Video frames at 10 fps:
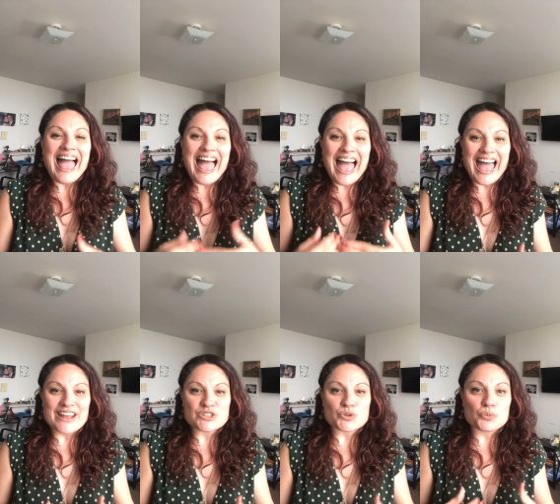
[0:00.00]

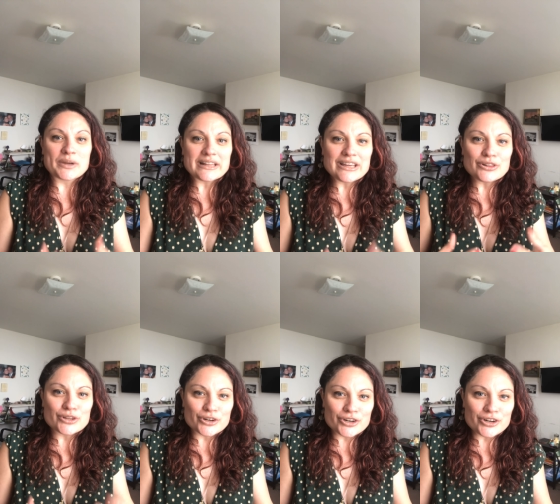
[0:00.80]
and really
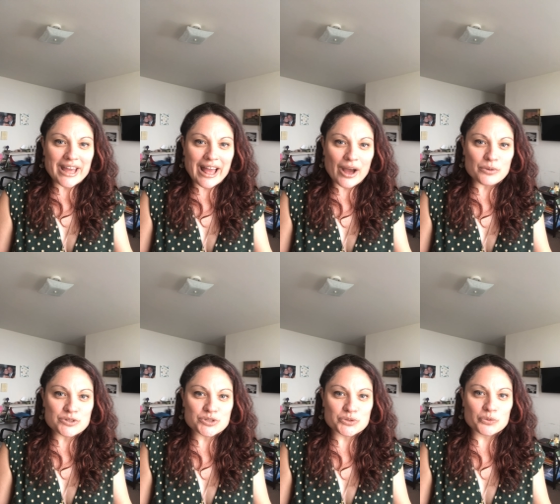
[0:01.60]
learn how
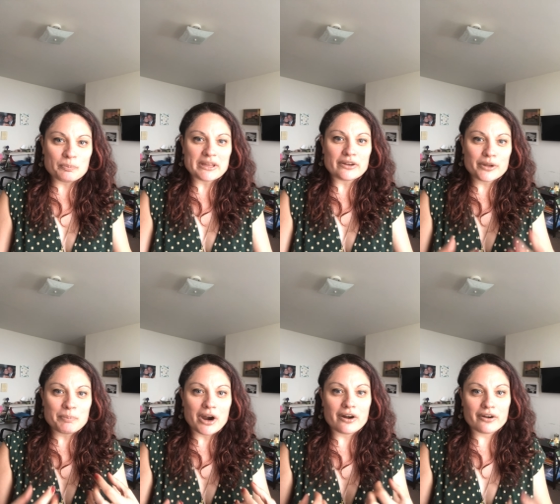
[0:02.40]
to be a good
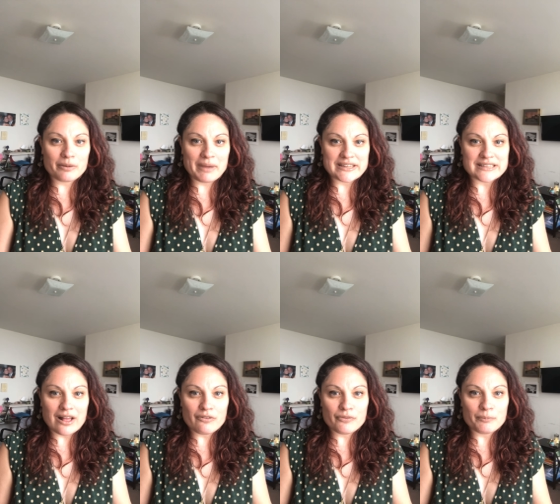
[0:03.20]
partner to
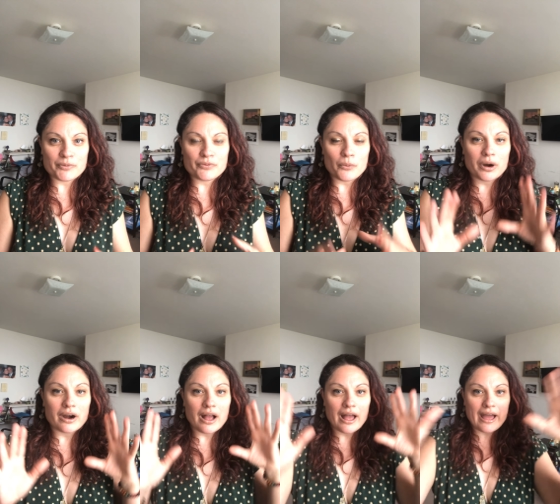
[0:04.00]
myself
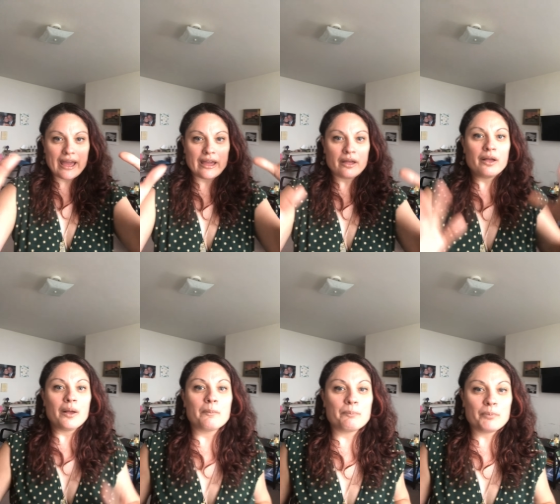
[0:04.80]
before I
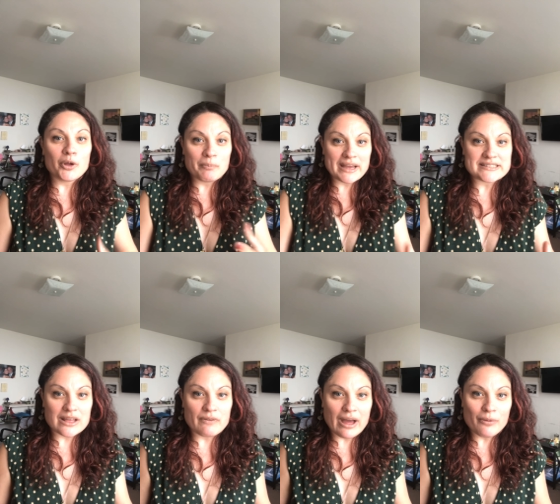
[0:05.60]
put
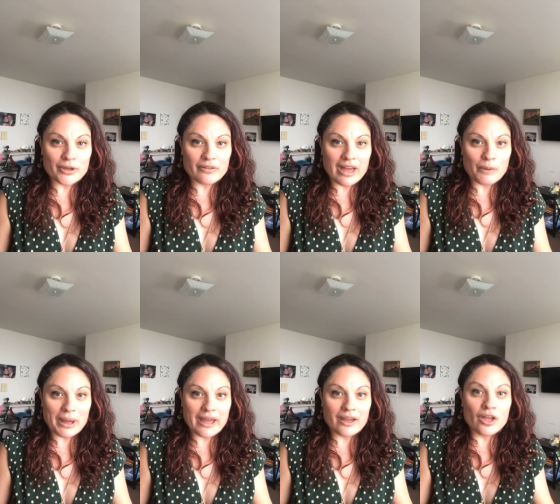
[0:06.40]
myself out there that
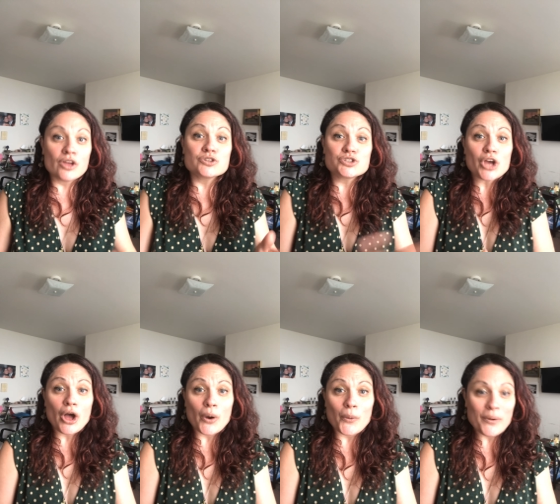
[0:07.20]
way.
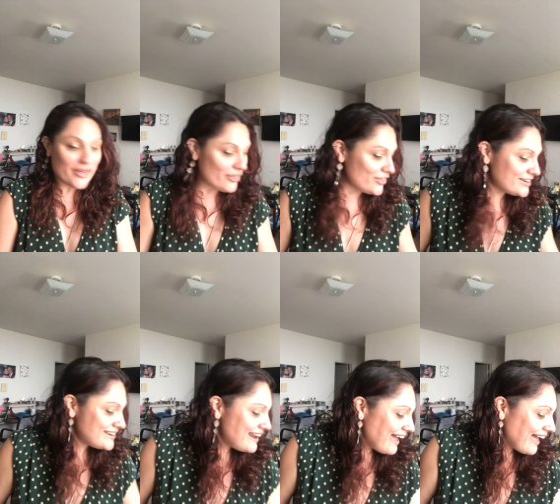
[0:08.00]
So the
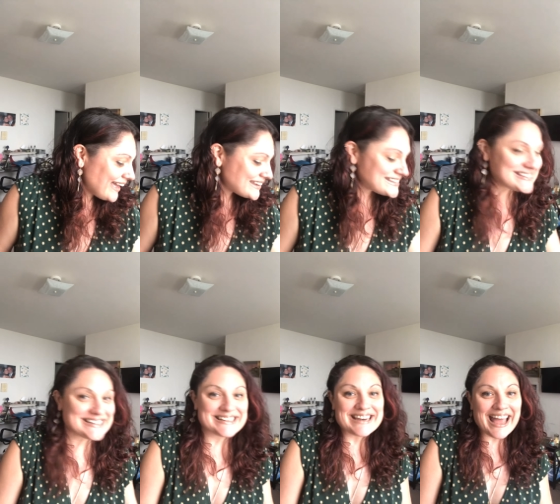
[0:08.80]

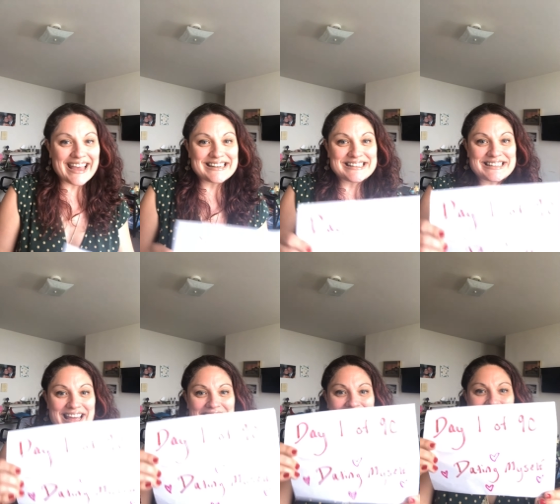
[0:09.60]
next 90
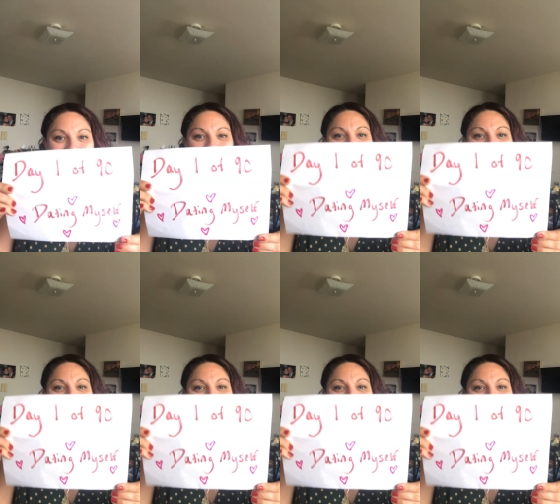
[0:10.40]
days,